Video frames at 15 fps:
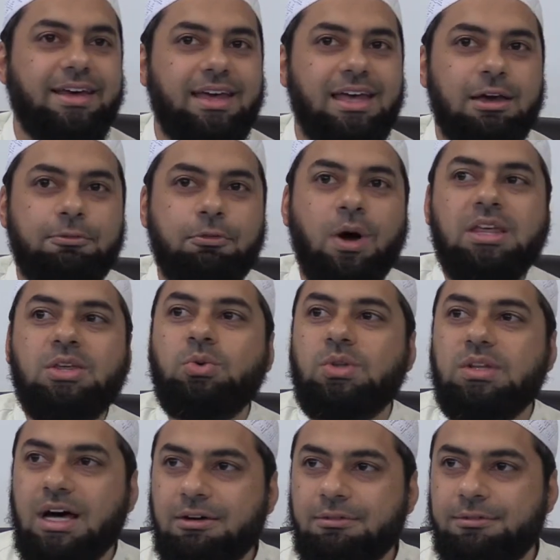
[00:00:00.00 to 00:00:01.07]
If what you
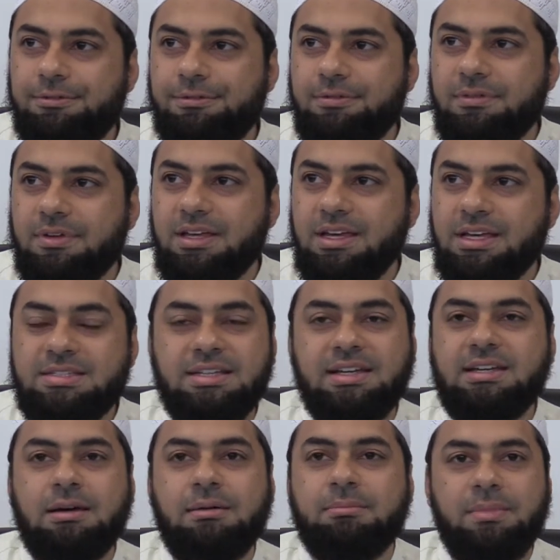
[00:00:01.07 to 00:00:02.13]
love isn't going
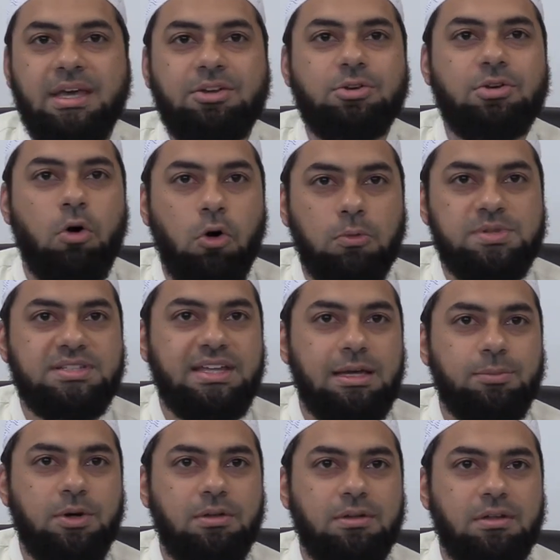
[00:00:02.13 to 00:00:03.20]
to make your home
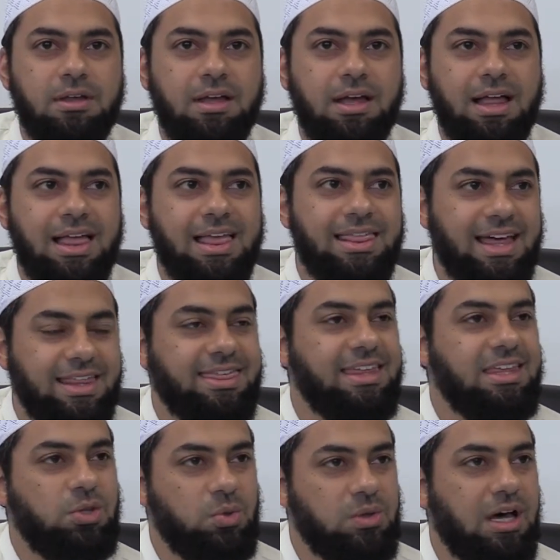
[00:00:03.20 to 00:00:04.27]
stable, that thing
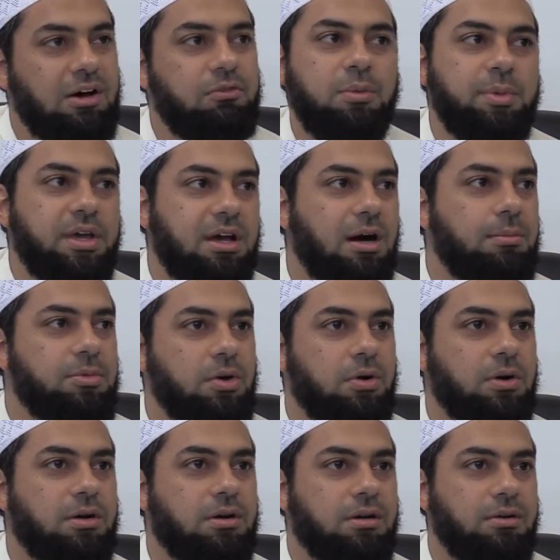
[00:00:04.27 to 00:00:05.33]
you love will become
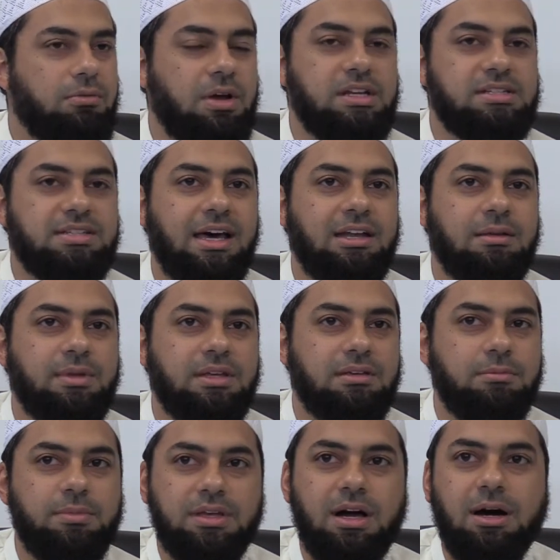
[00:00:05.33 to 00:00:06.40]
your greatest enemy. It'll
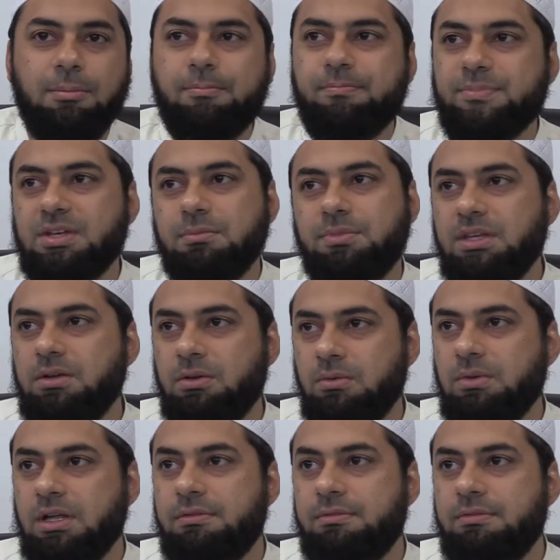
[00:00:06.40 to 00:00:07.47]
become something you don't
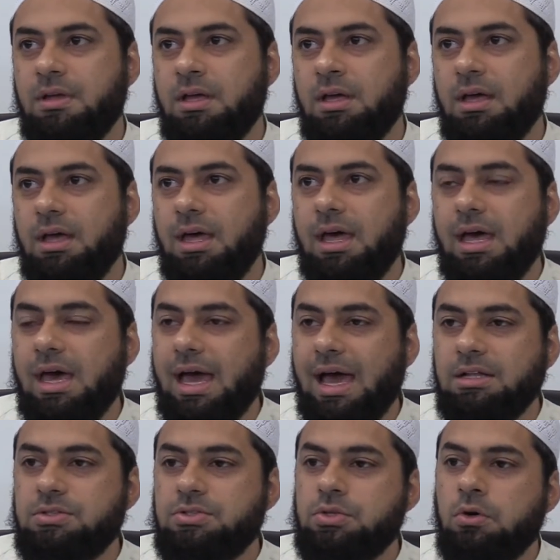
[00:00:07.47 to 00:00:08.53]
love.
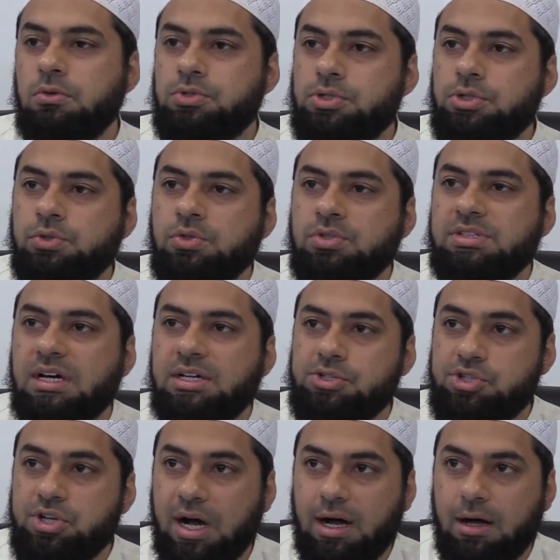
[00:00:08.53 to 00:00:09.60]
And so choose a
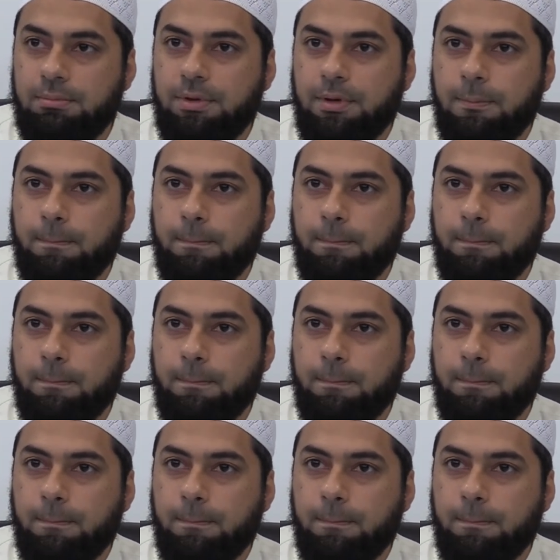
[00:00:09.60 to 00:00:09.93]
job,